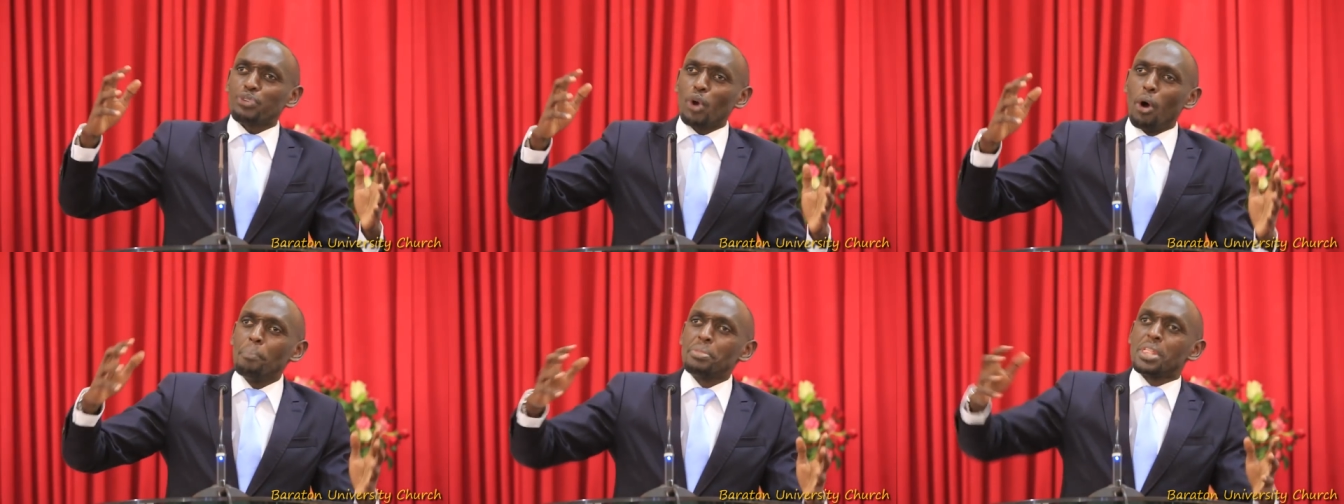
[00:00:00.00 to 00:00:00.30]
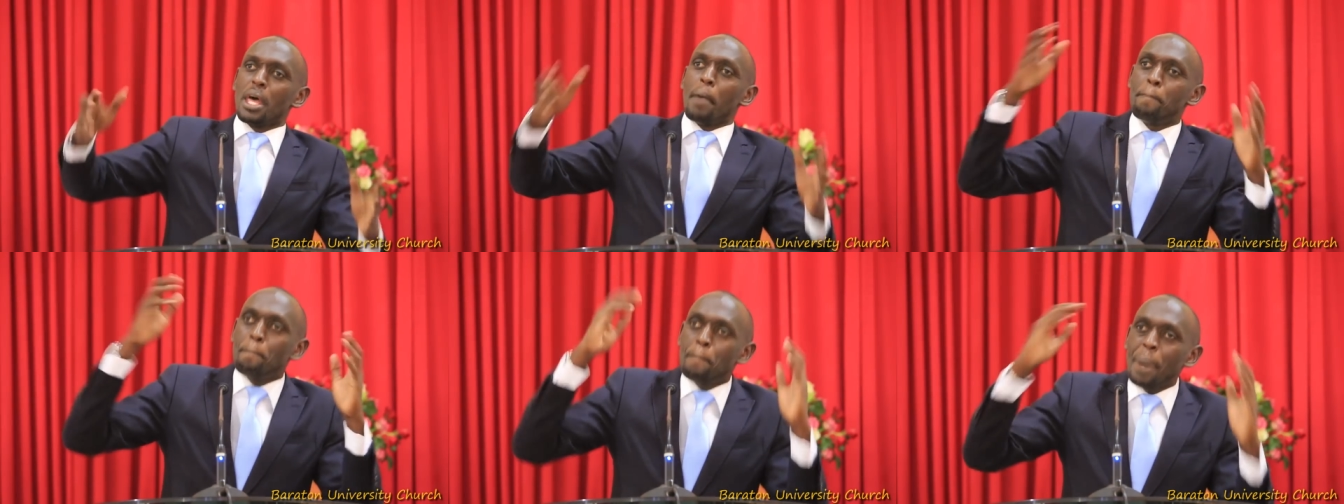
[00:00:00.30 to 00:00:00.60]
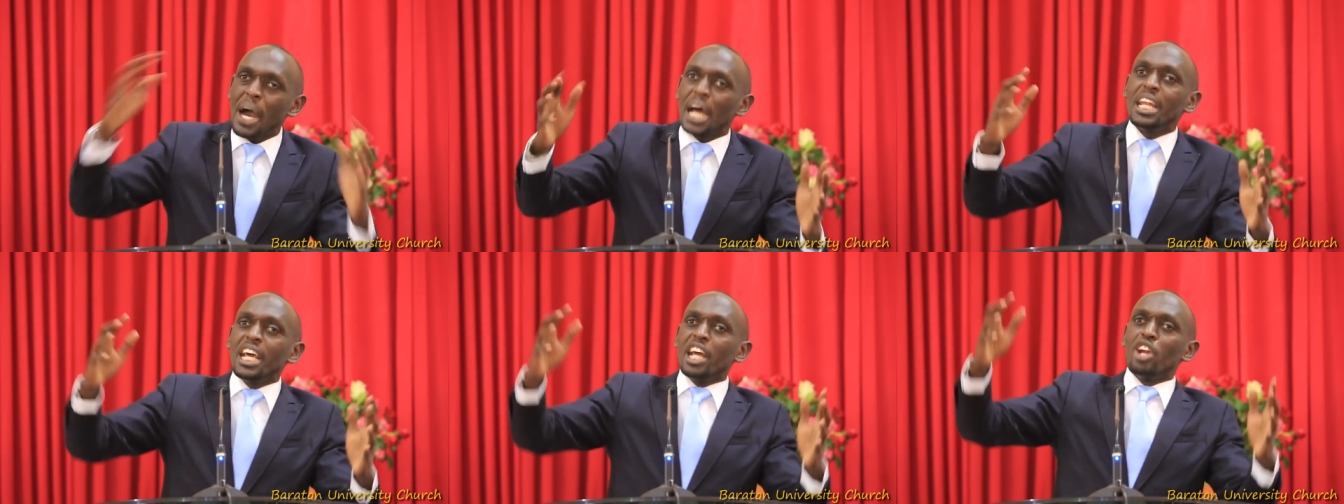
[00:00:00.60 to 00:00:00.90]
from the
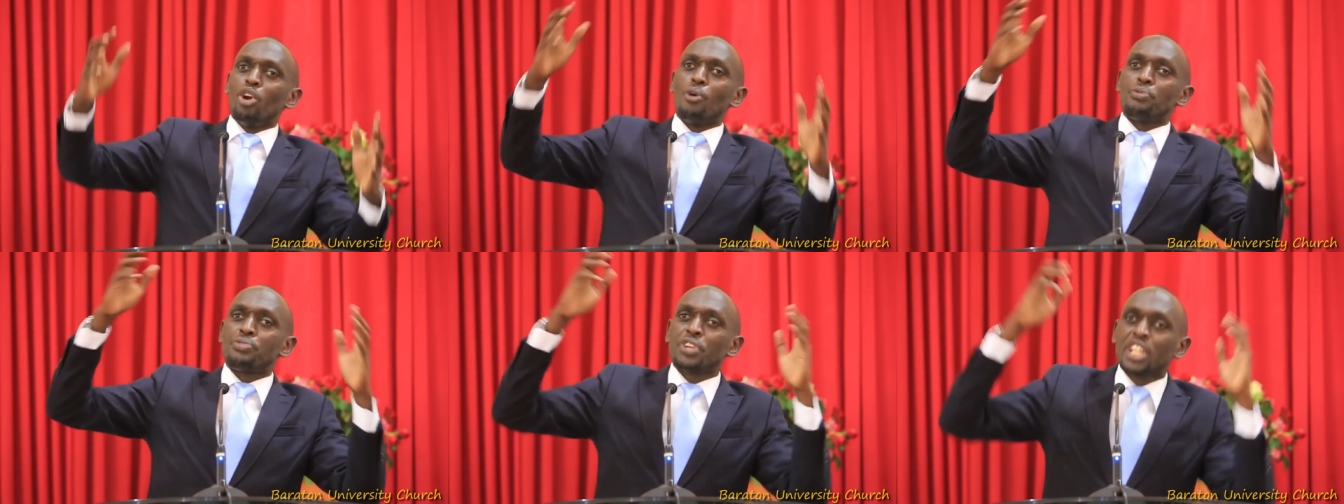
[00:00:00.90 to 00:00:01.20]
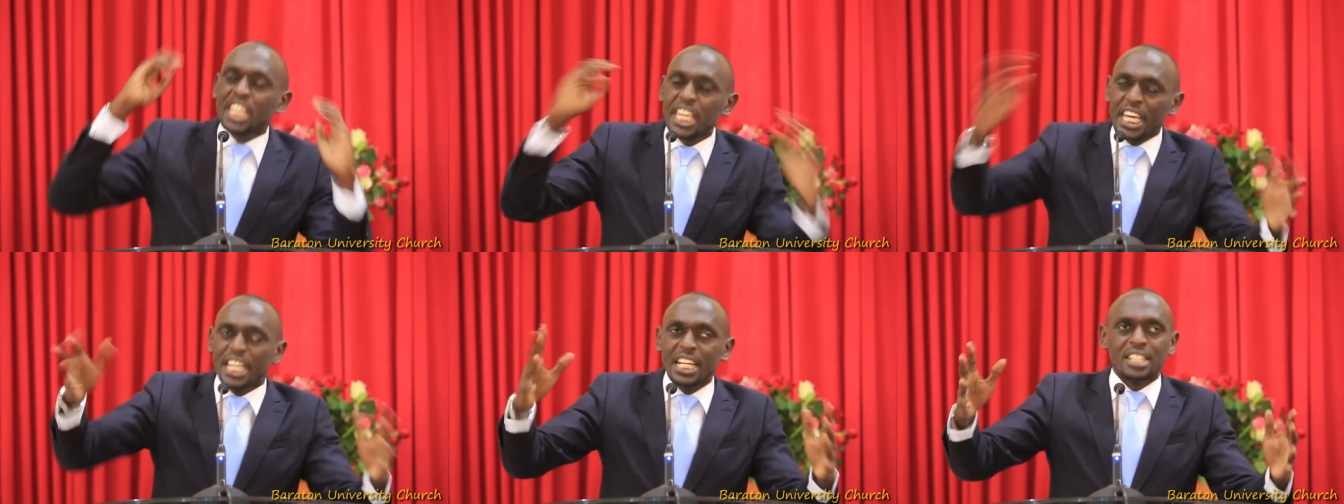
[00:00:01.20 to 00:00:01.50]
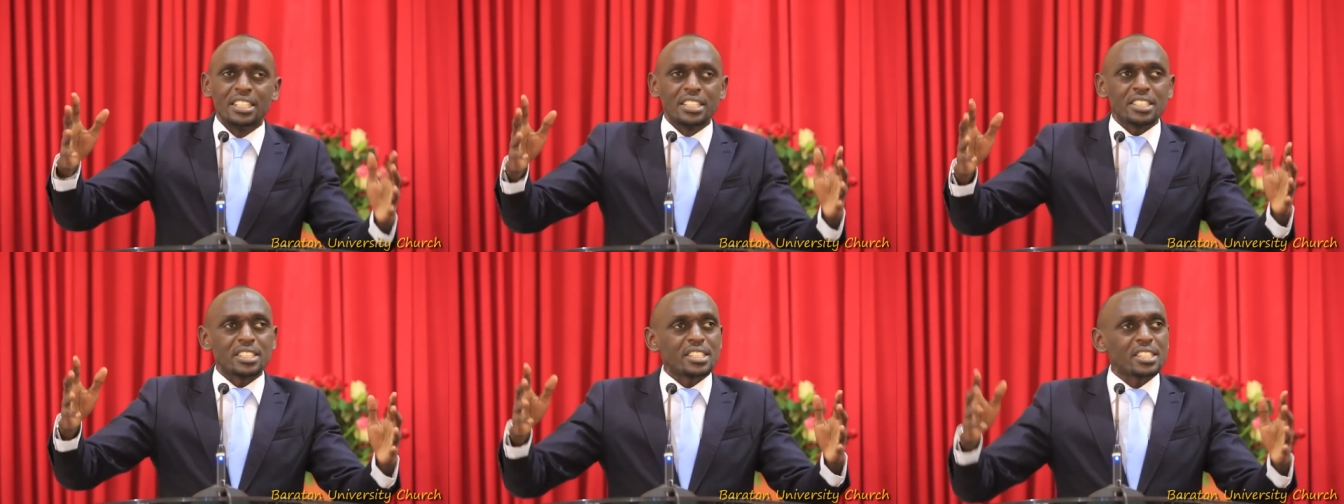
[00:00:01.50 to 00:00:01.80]
burden of
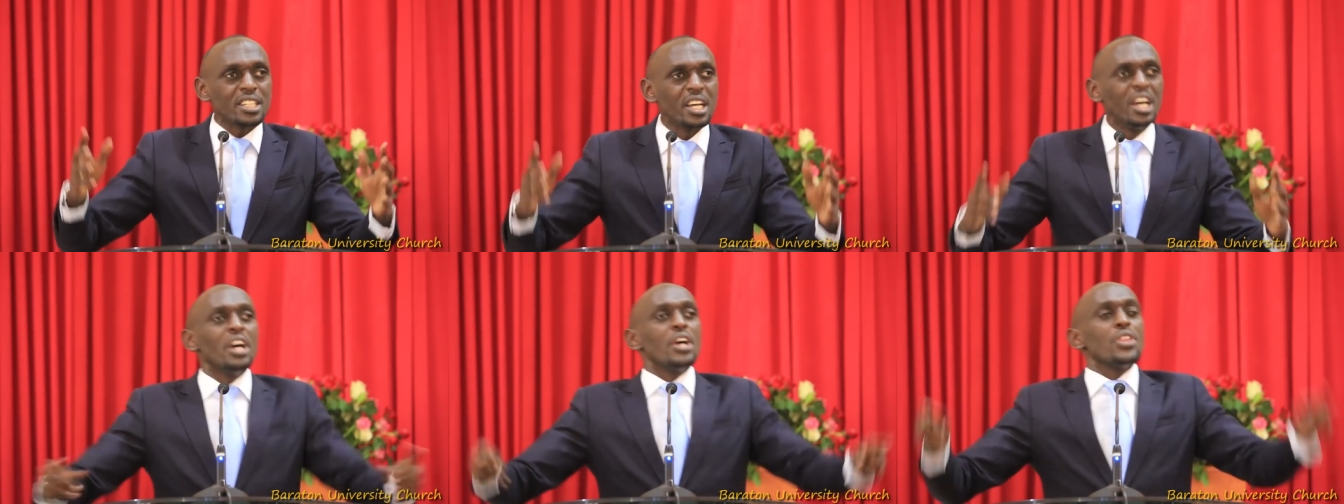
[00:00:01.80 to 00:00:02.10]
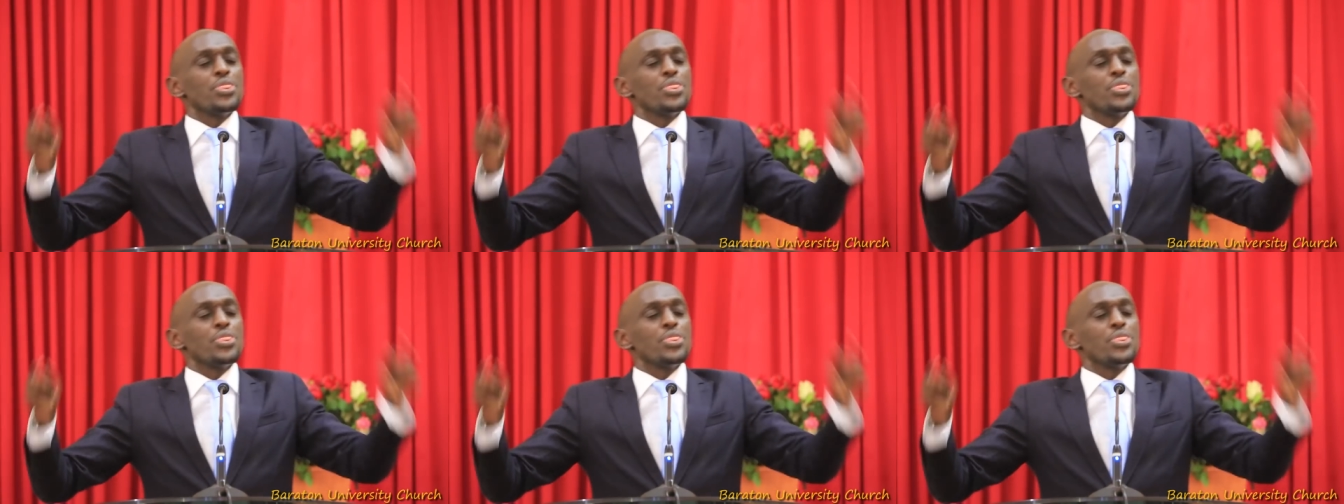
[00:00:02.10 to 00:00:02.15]
guilt,